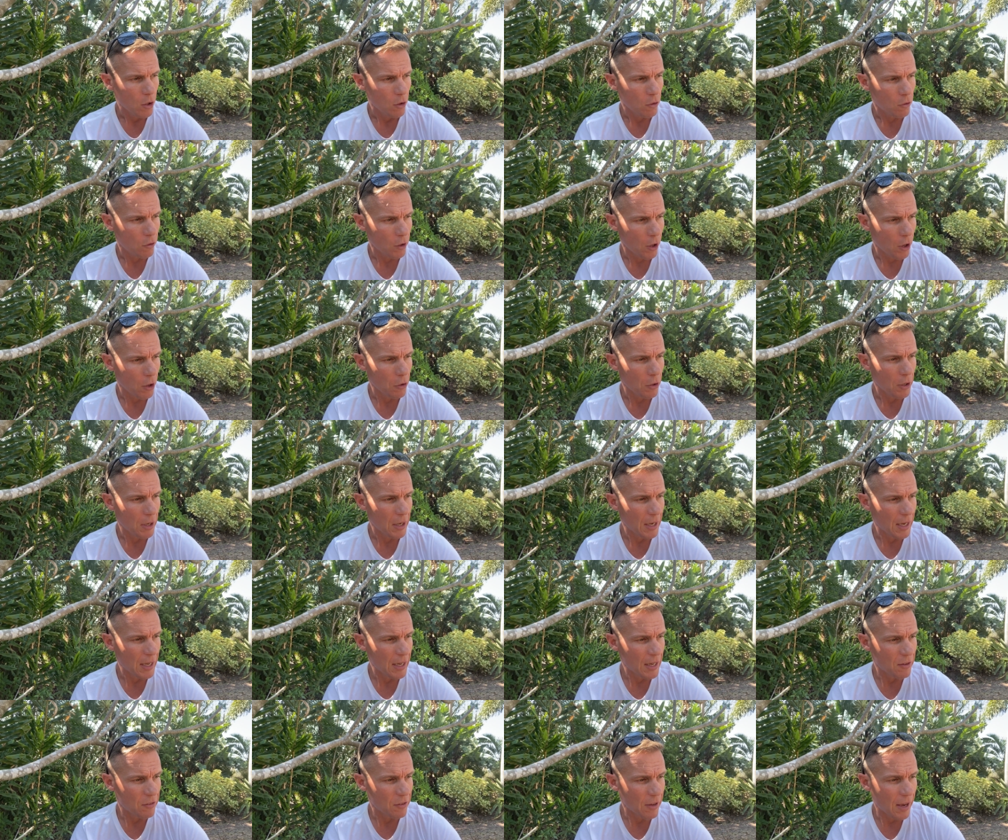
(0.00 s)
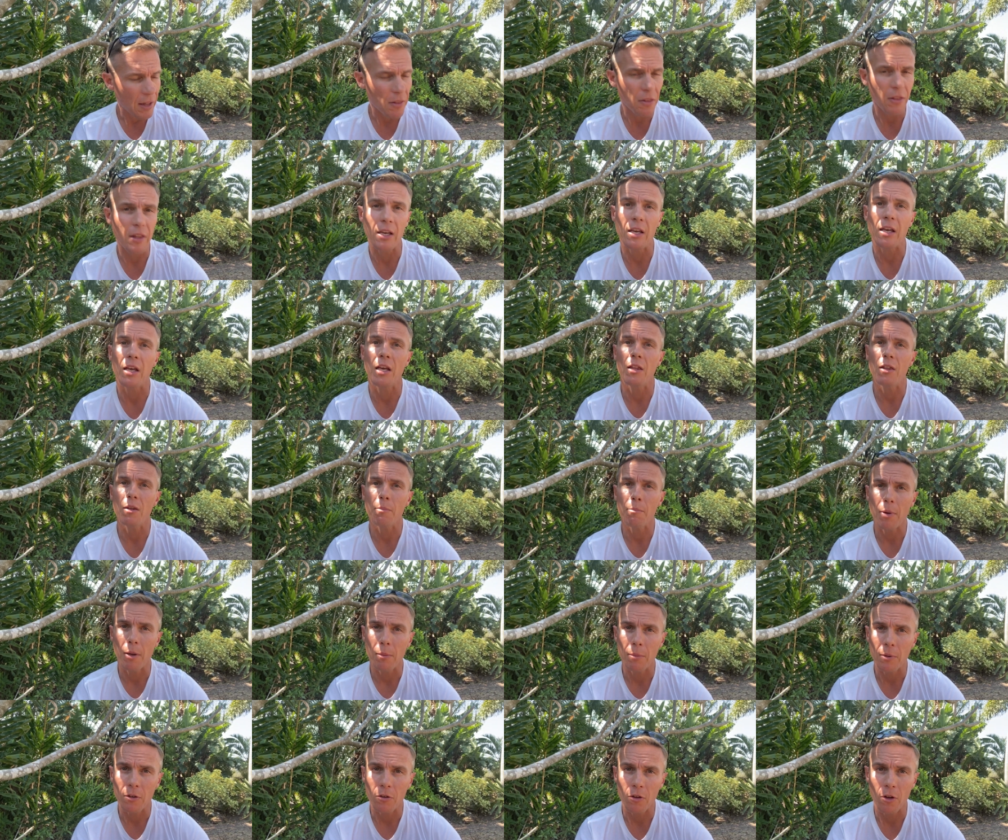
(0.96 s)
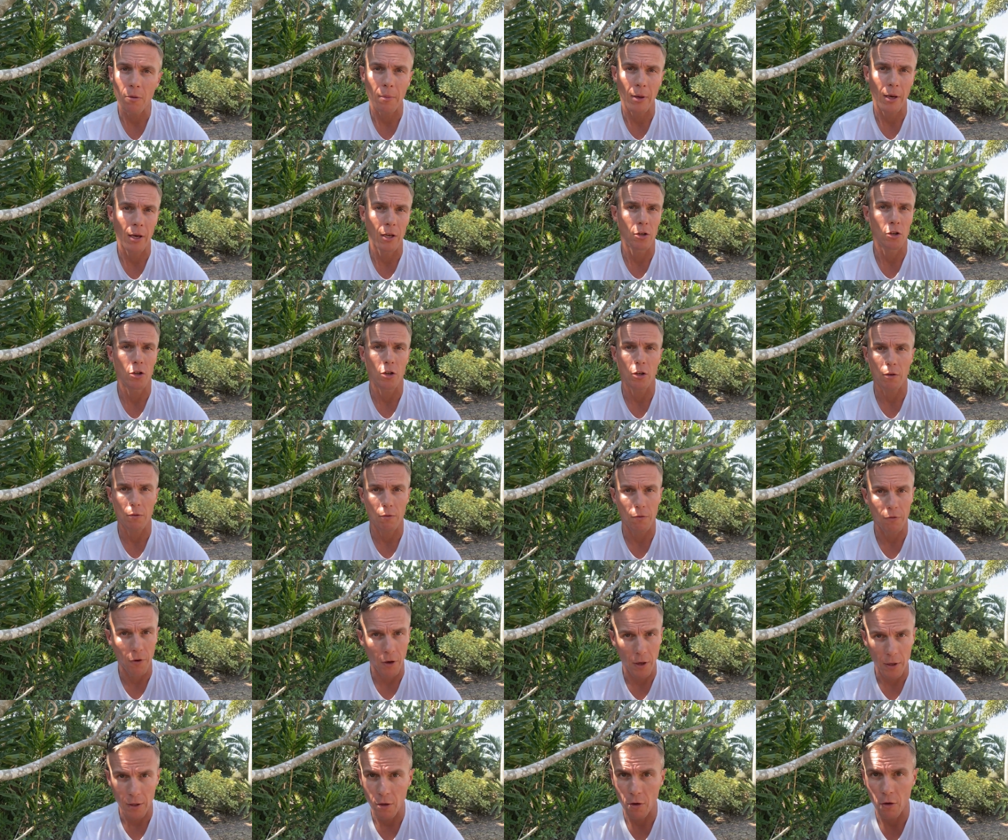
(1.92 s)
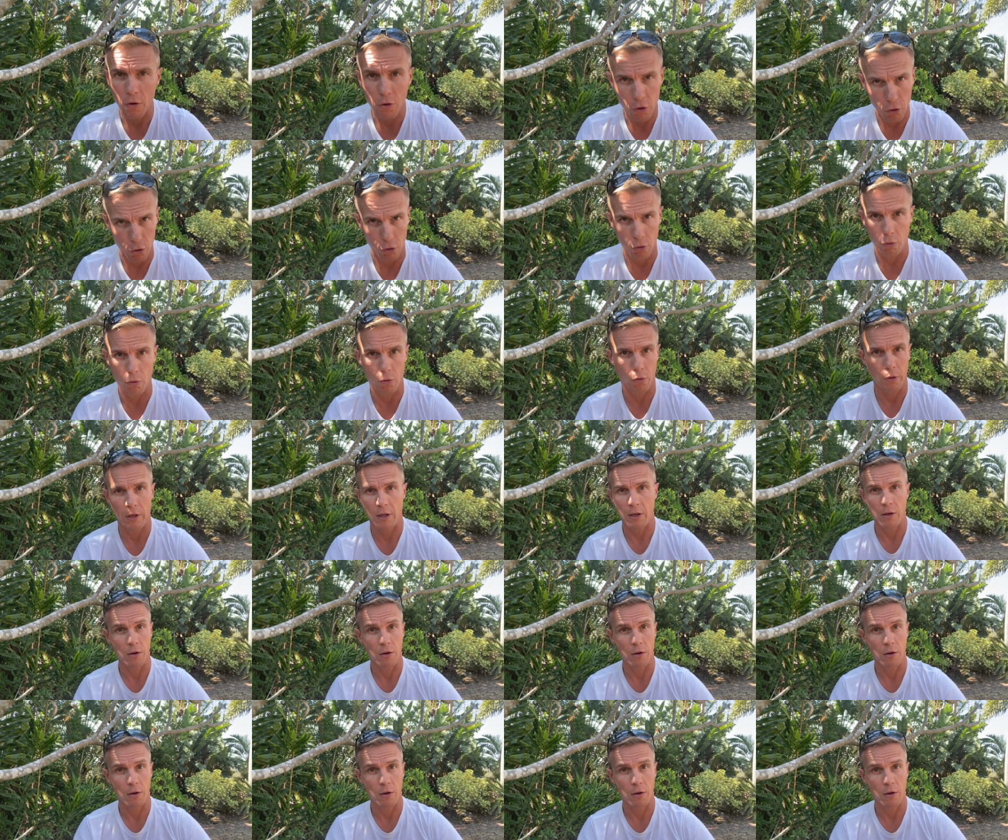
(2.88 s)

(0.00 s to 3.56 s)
So it is out there in the public domain, you can find it on Google.